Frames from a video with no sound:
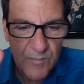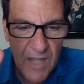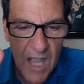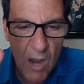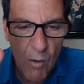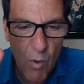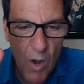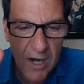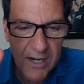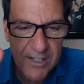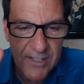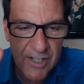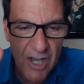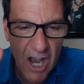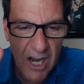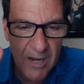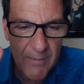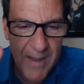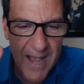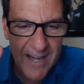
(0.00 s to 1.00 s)
I want to
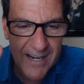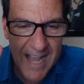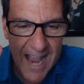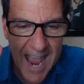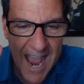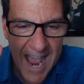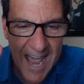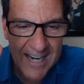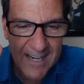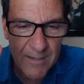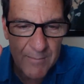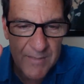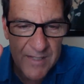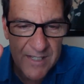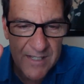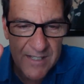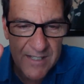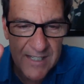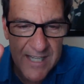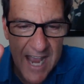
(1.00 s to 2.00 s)
talk about
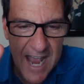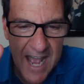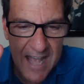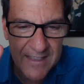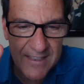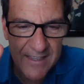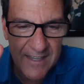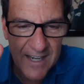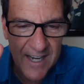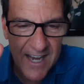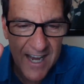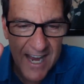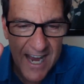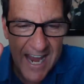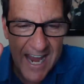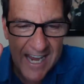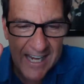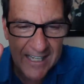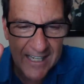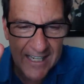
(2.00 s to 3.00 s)
atoms, death,
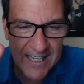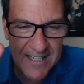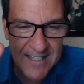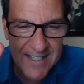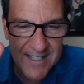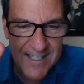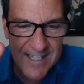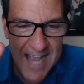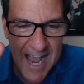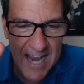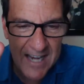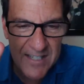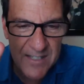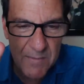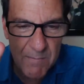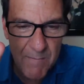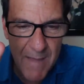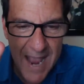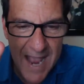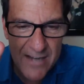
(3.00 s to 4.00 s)
alien
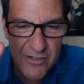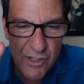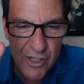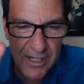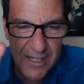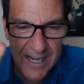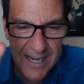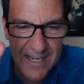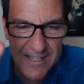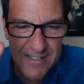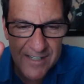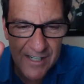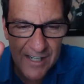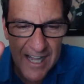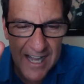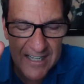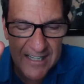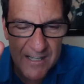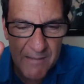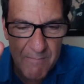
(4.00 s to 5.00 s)
sex, magic,
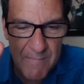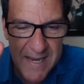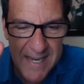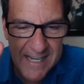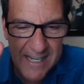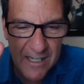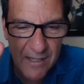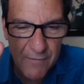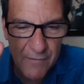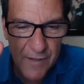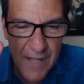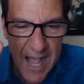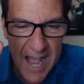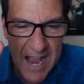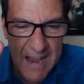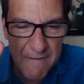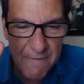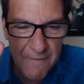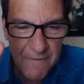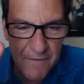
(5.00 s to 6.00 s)
intellect, the meaning of
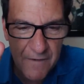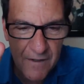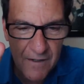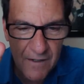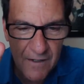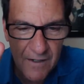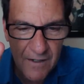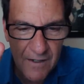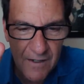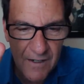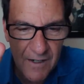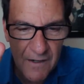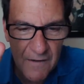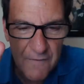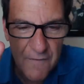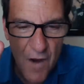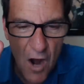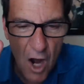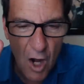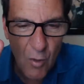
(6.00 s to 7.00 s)
life,
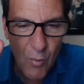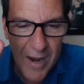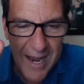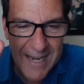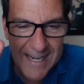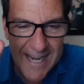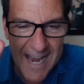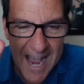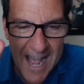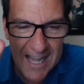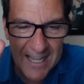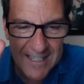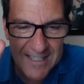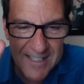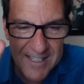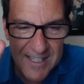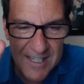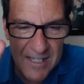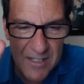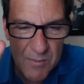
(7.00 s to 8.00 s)
faraway
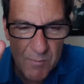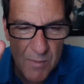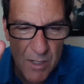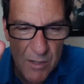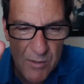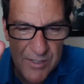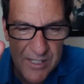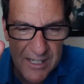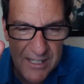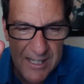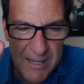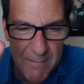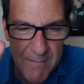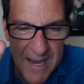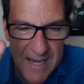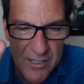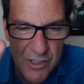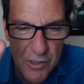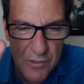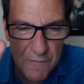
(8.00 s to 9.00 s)
galaxies, music that
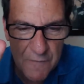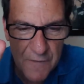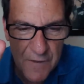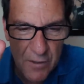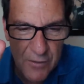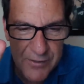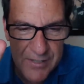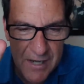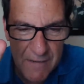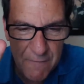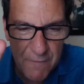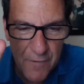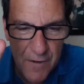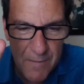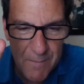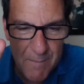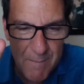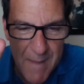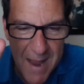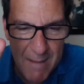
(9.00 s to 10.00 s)
makes you feel
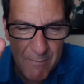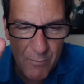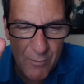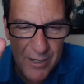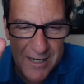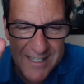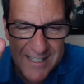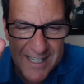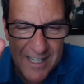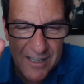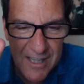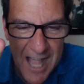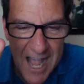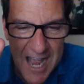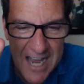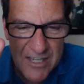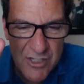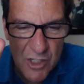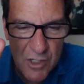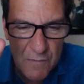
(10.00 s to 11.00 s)
different, memories, the
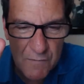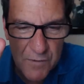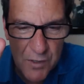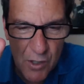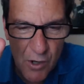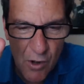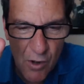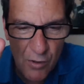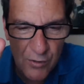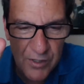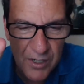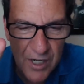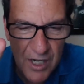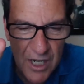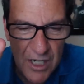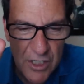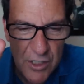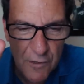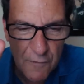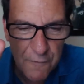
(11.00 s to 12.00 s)
lies you've told,
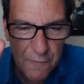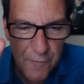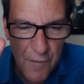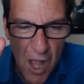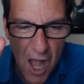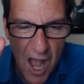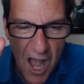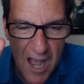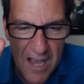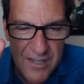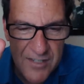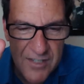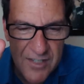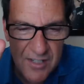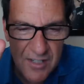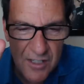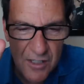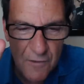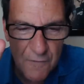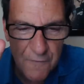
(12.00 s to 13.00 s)
your flaws,
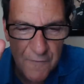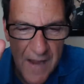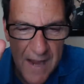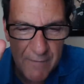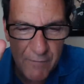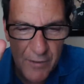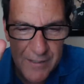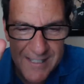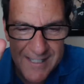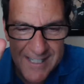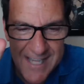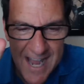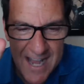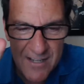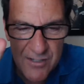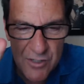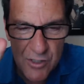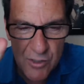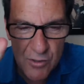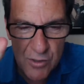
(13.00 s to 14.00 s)
your favorite
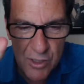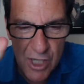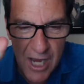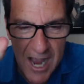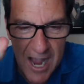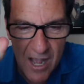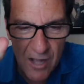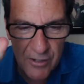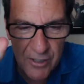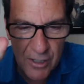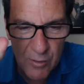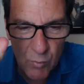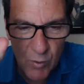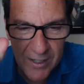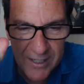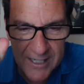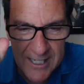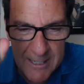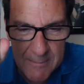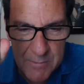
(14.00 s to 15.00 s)
scents, your childhood,
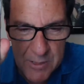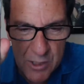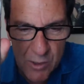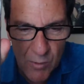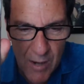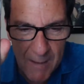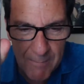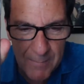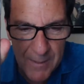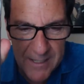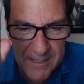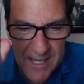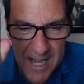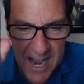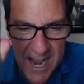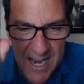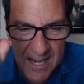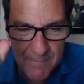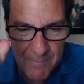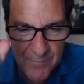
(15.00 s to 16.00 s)
what keeps you up at
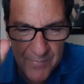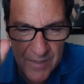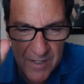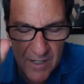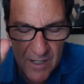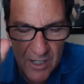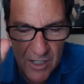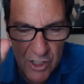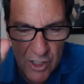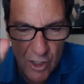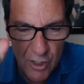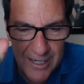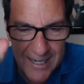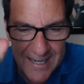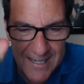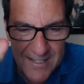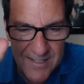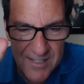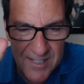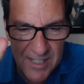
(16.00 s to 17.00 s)
night, your
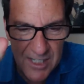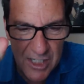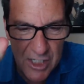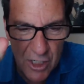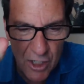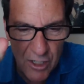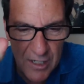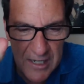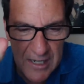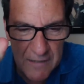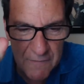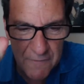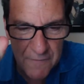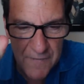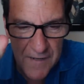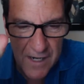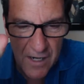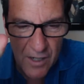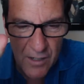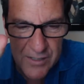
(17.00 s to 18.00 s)
insecurity and
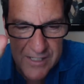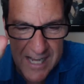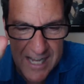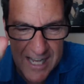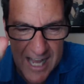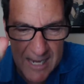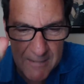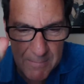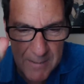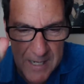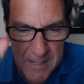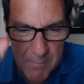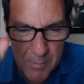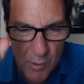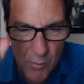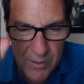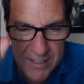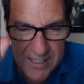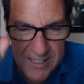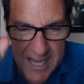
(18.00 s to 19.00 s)
fears. I like
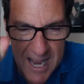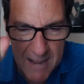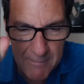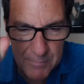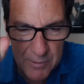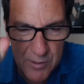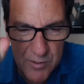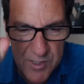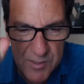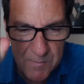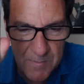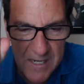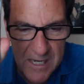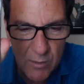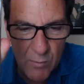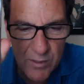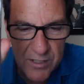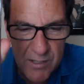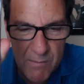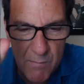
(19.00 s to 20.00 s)
people with depth who
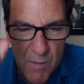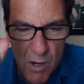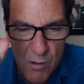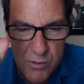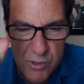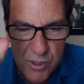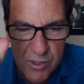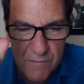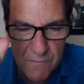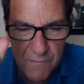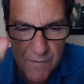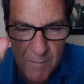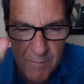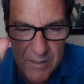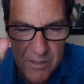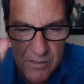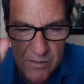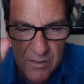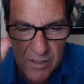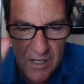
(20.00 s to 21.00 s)
speak with emotion from
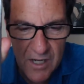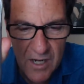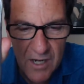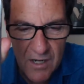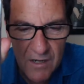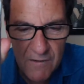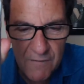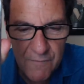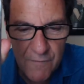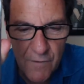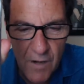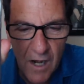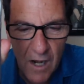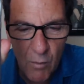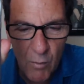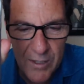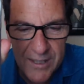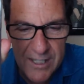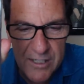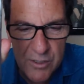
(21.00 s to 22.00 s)
a
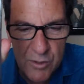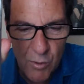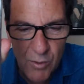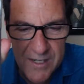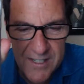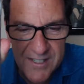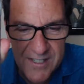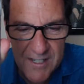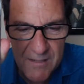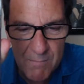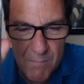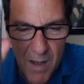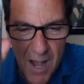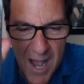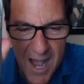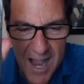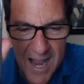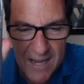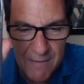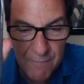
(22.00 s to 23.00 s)
uh, with a twisted
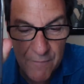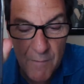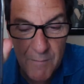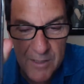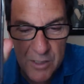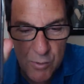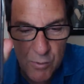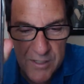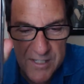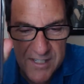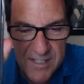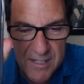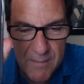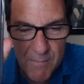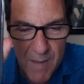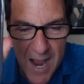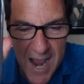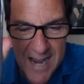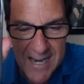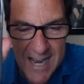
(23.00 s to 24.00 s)
mind, from a twisted
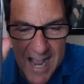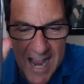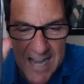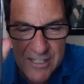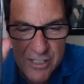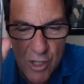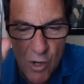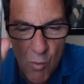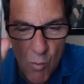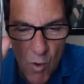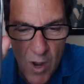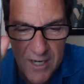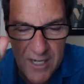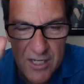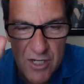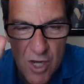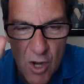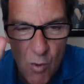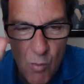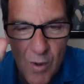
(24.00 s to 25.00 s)
mind. I don't want
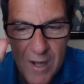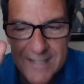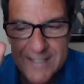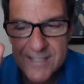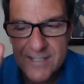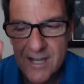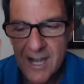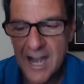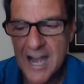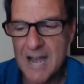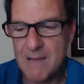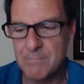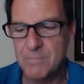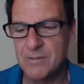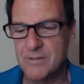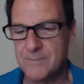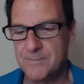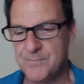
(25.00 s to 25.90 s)
to know what's up.